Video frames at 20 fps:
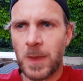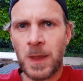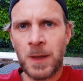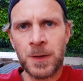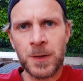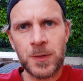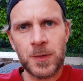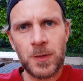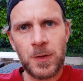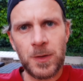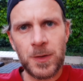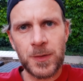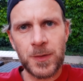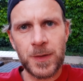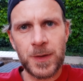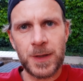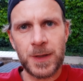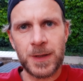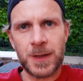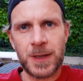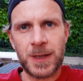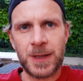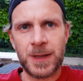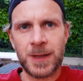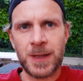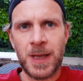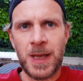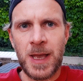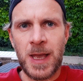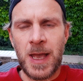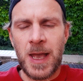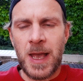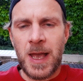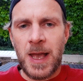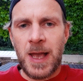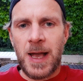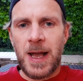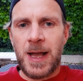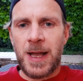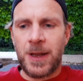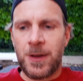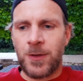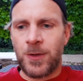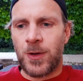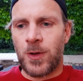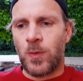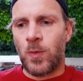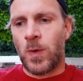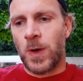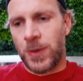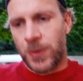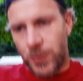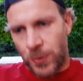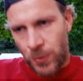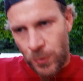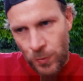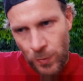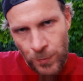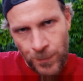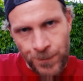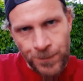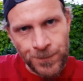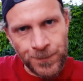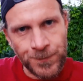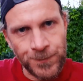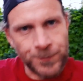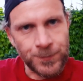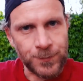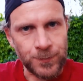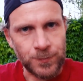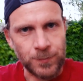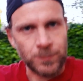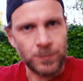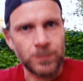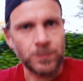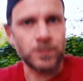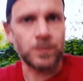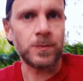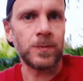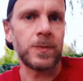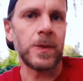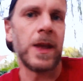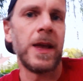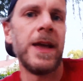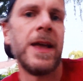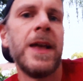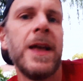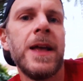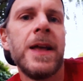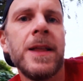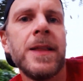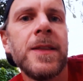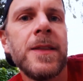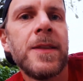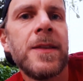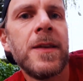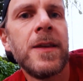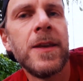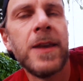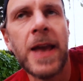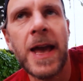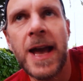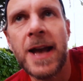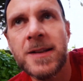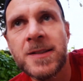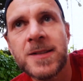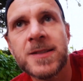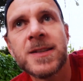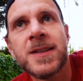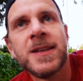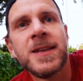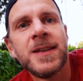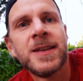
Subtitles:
exhausted and I don't know what to do. And yes,